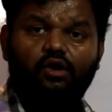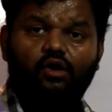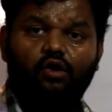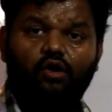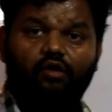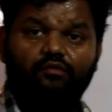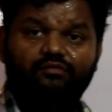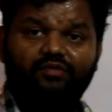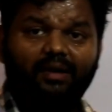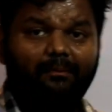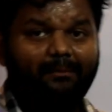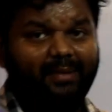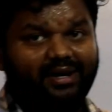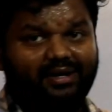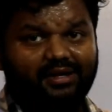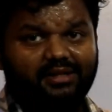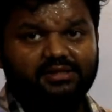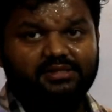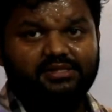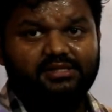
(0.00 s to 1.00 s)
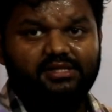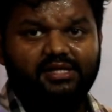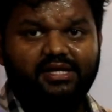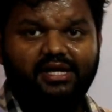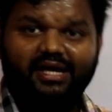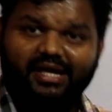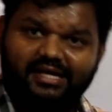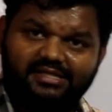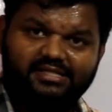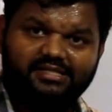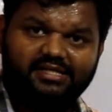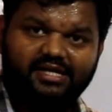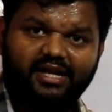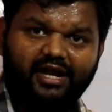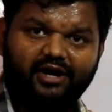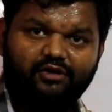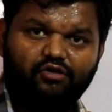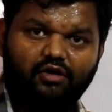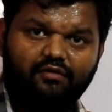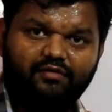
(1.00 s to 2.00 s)
of the metals. Is it
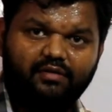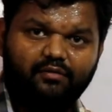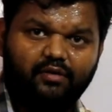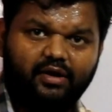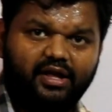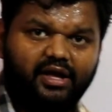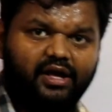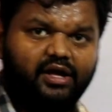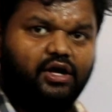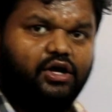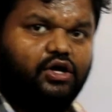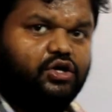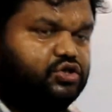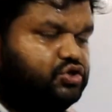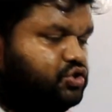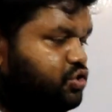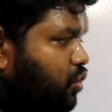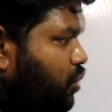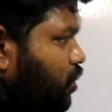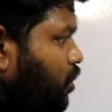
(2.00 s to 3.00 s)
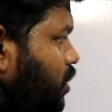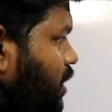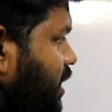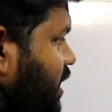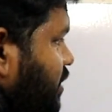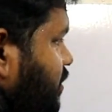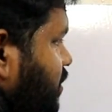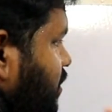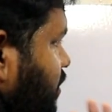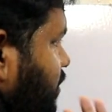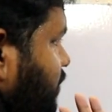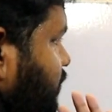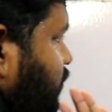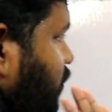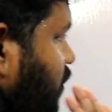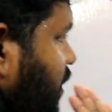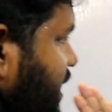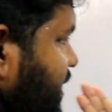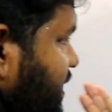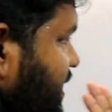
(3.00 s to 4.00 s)
clear to everybody? So
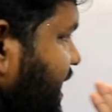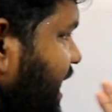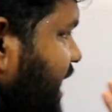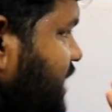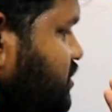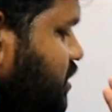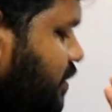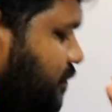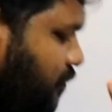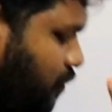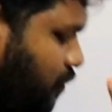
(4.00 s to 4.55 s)
for in case of